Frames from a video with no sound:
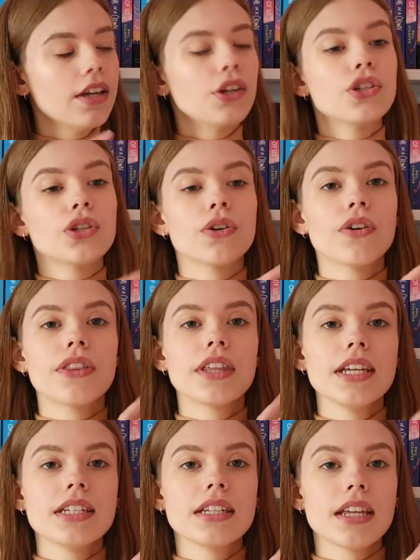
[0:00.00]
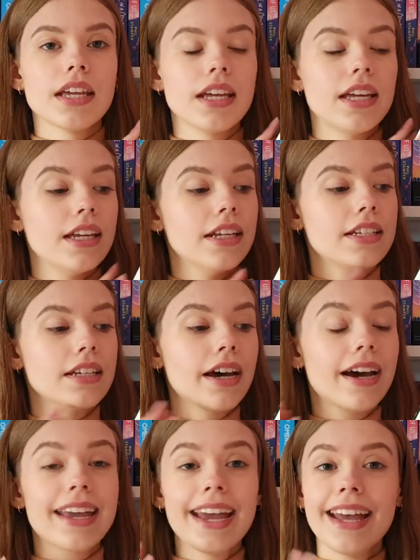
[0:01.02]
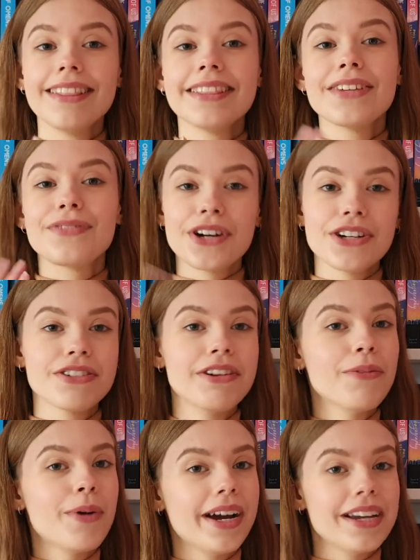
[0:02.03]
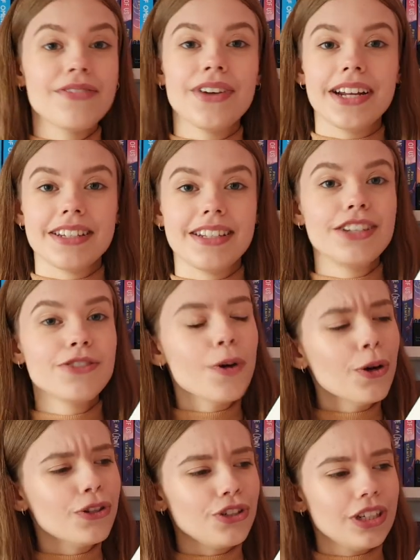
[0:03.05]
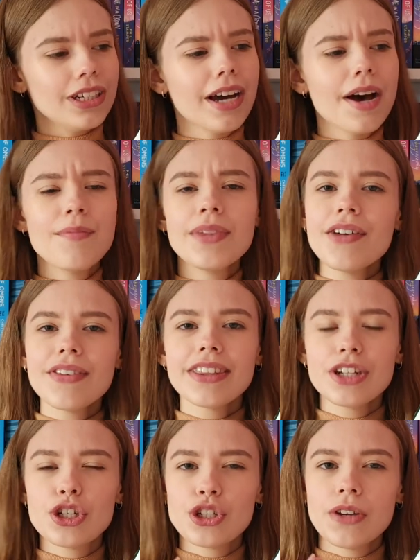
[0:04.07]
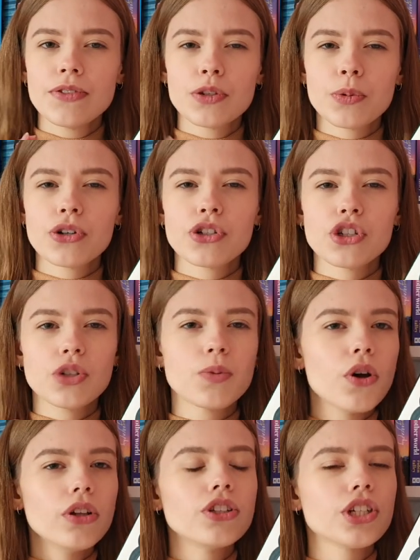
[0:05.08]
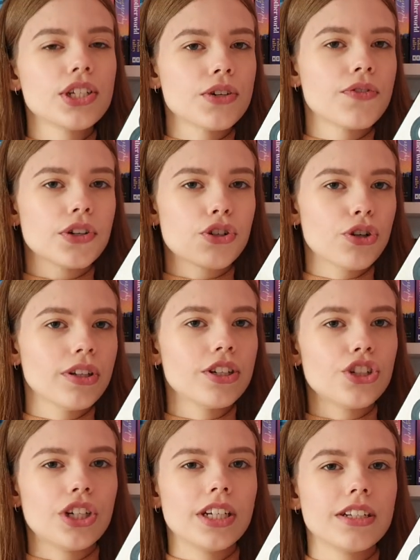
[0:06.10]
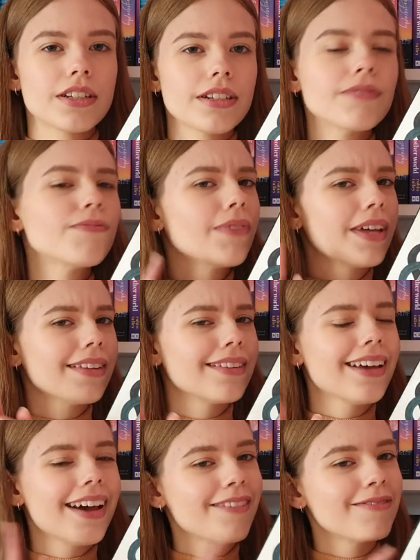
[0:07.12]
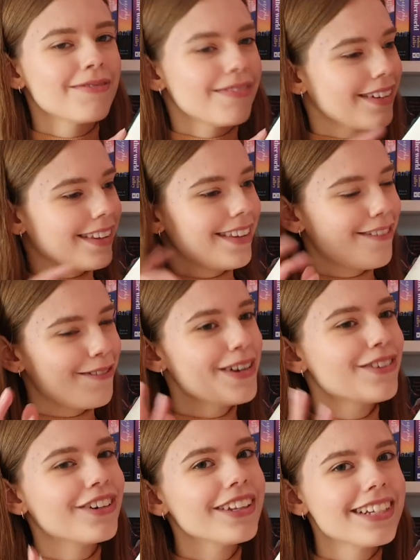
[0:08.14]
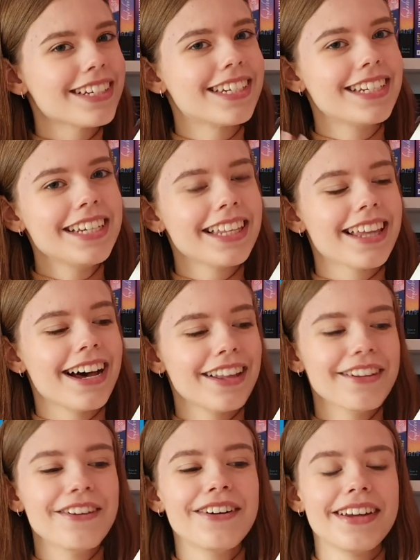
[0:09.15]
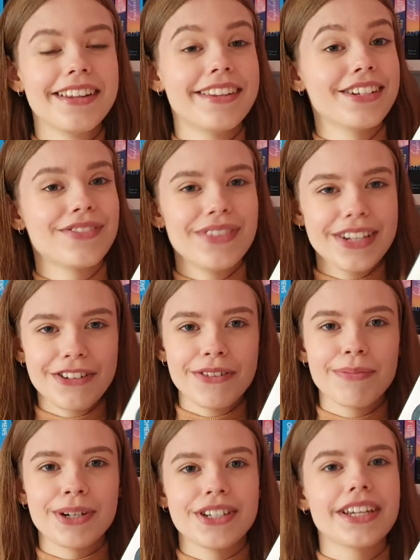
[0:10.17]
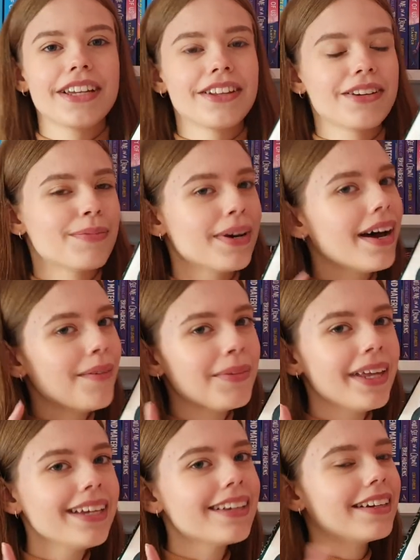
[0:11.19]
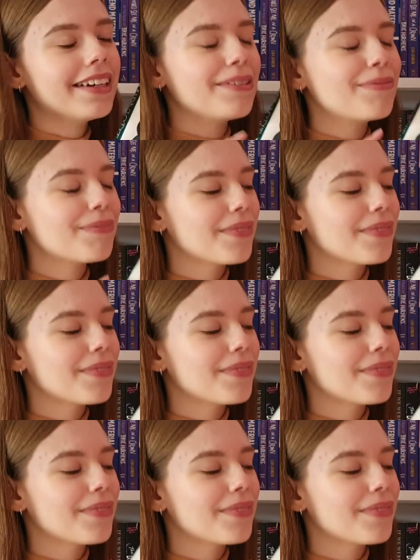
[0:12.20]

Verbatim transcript: So this is, again, the first non YA fantasy duology. I'm loving this shift towards duologies over trilogies. It, I'm, we're really seeing that a lot in this video in particular, but I'm liking it.